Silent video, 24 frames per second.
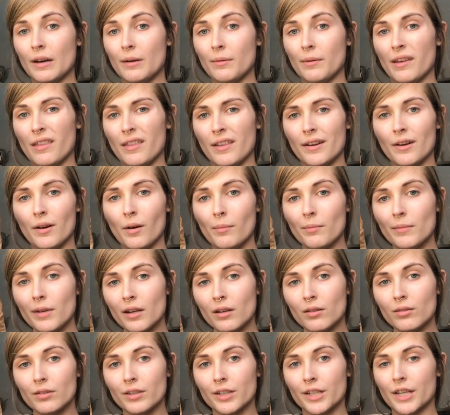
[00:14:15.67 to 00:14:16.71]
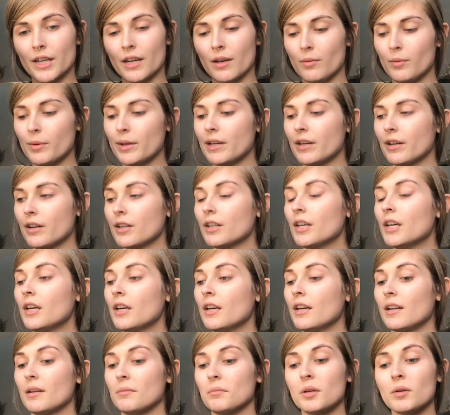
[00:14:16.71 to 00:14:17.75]
That way they don't melt or get weird.
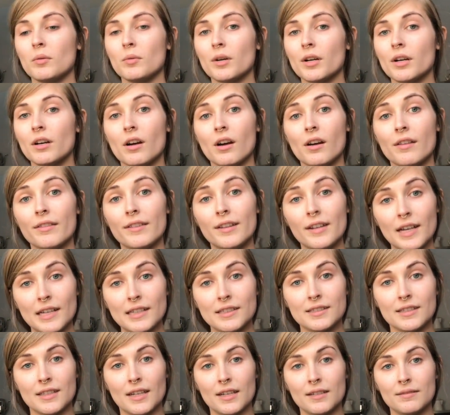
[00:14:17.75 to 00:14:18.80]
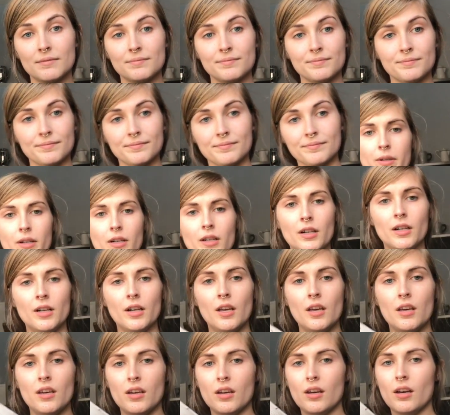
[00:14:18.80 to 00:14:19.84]
I'm gonna work on the next set. Butter
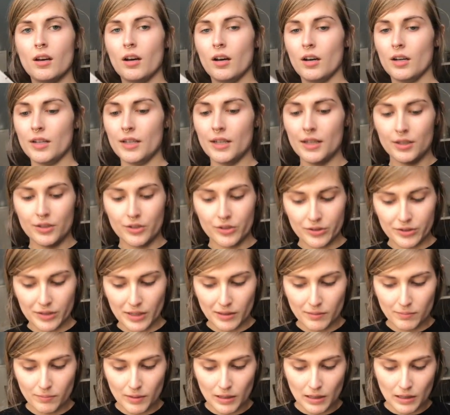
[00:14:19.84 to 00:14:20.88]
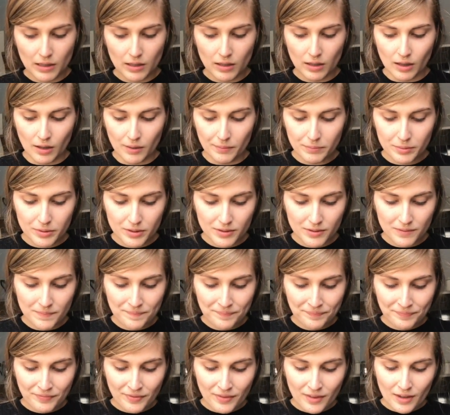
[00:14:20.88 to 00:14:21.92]
on it and just like big clumps.
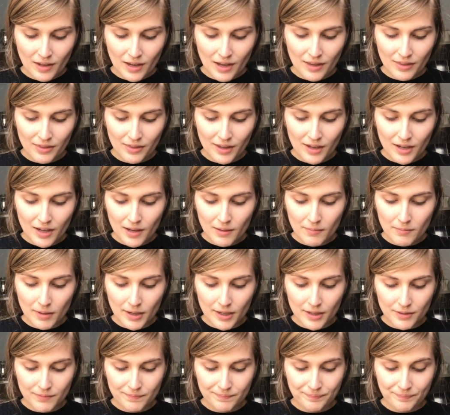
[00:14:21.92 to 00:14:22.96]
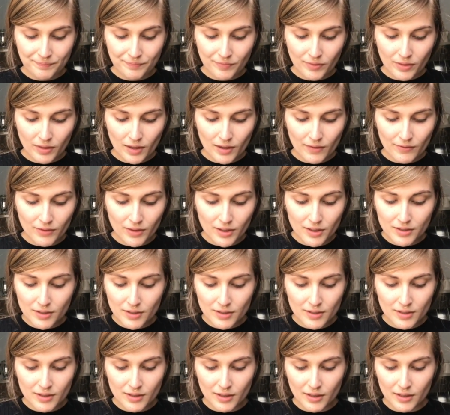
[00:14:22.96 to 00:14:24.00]
I think I might, if this
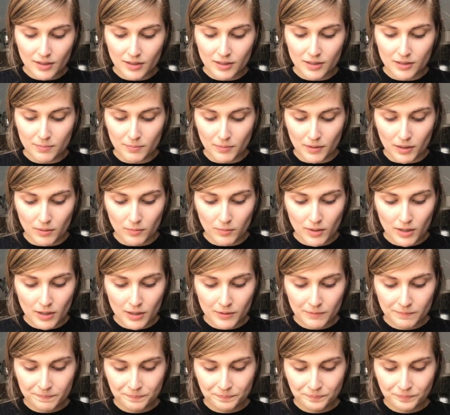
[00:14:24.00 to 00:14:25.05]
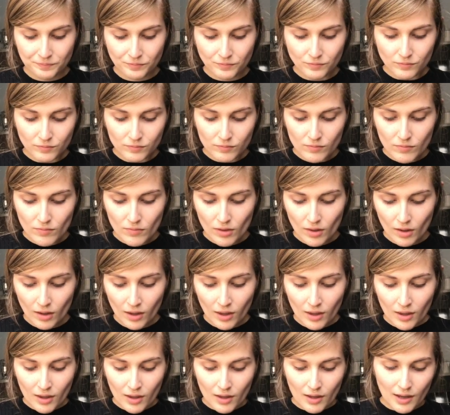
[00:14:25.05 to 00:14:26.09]
isn't gonna spread well,
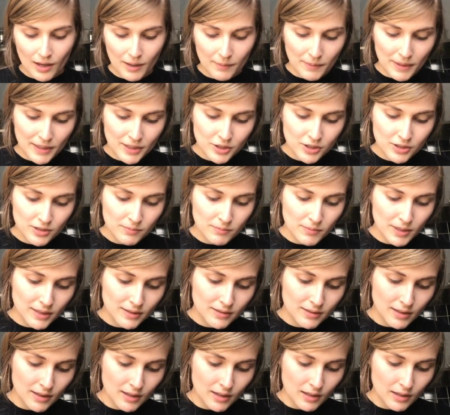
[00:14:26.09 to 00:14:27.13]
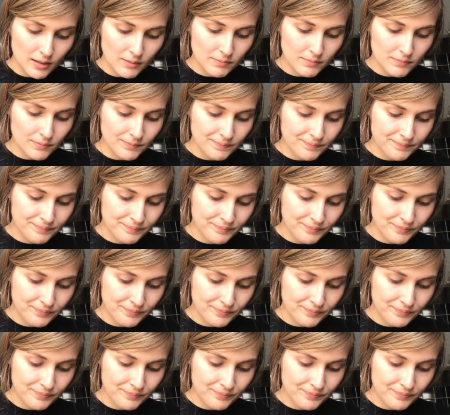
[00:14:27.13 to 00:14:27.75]
I might just mix it up.